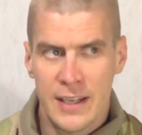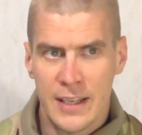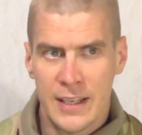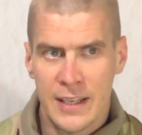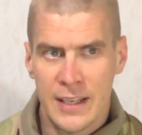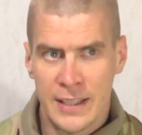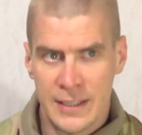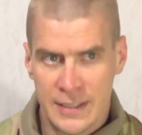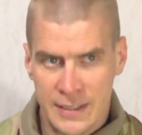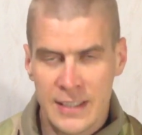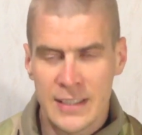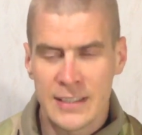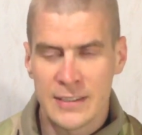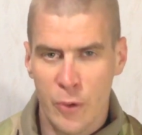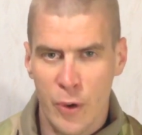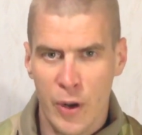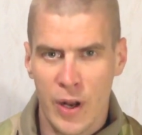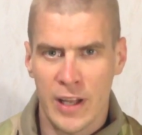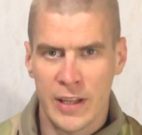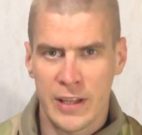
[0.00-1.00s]
it is
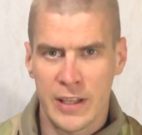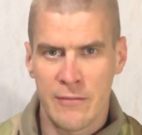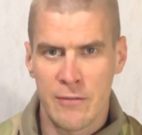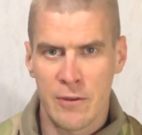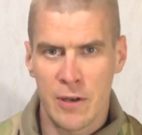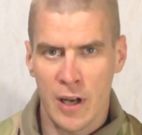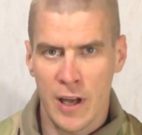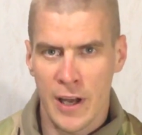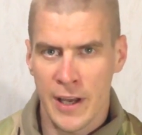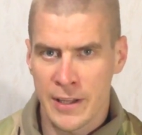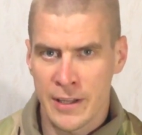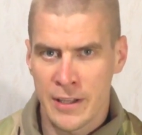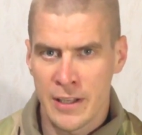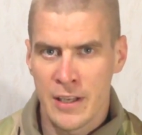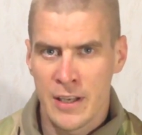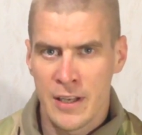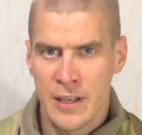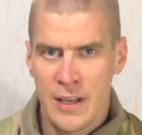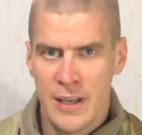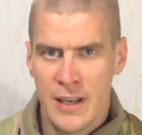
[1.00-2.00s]
relatively light
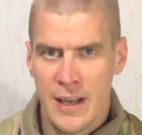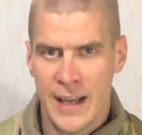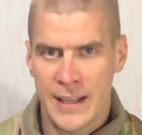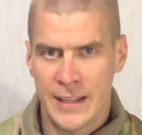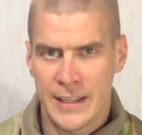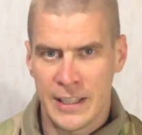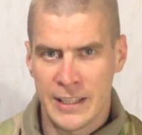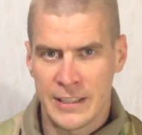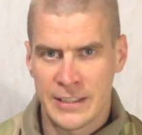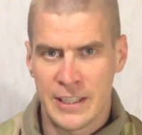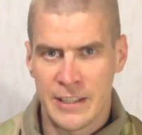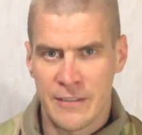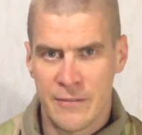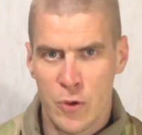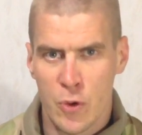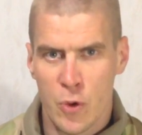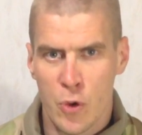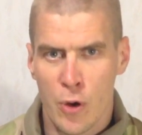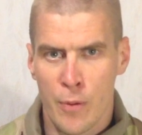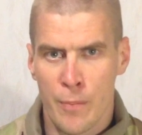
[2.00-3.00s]
at least if
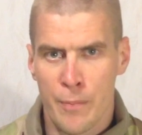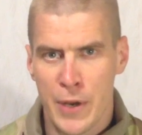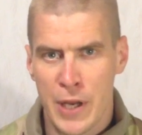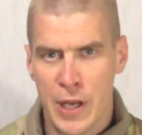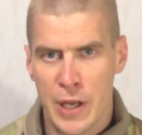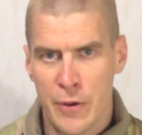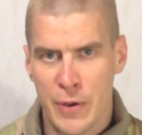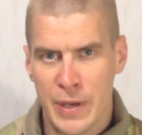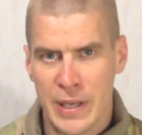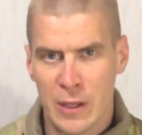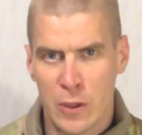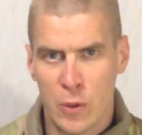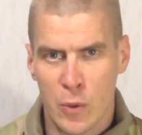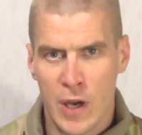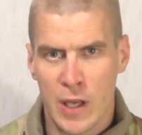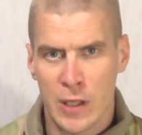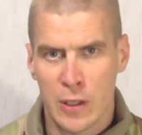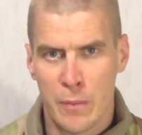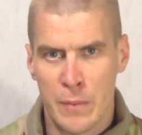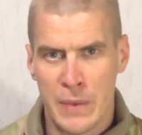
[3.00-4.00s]
you compare it to
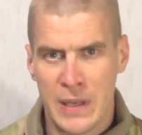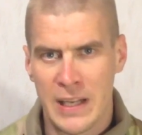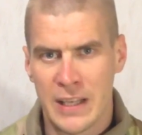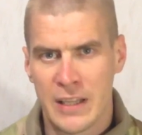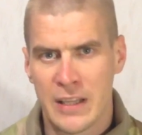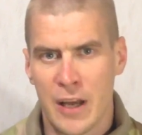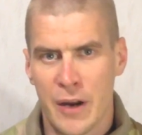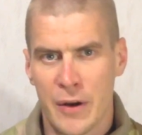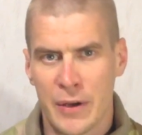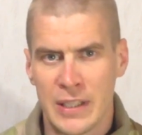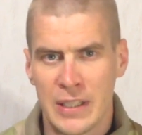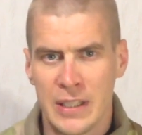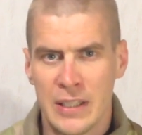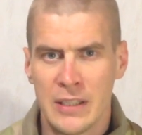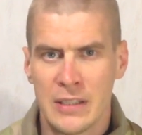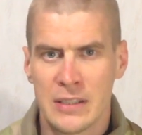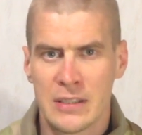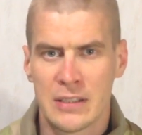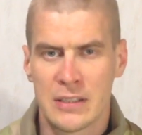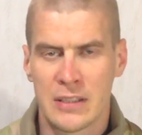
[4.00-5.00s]
other military
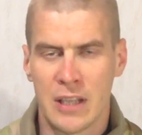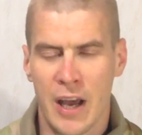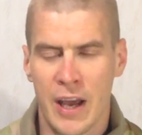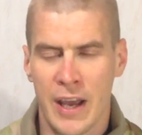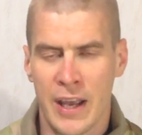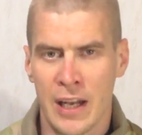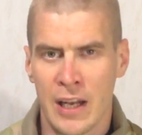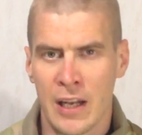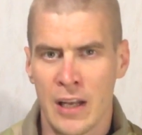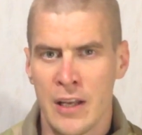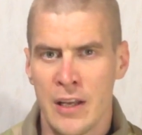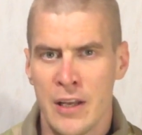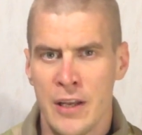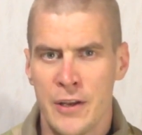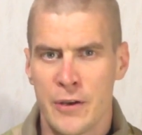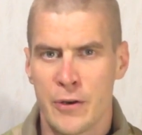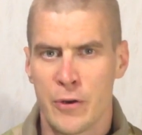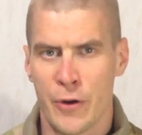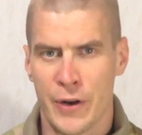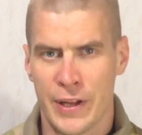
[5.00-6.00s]
style
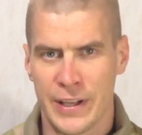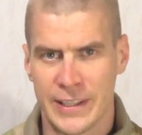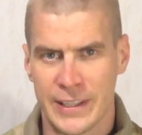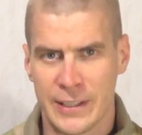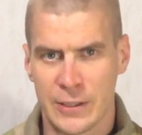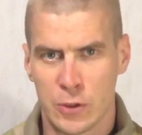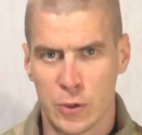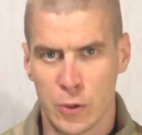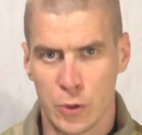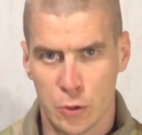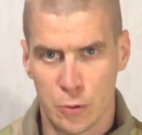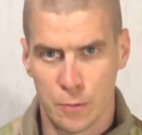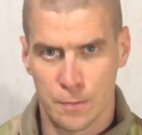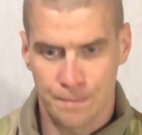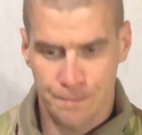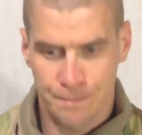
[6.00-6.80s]
Gore-Tex suits.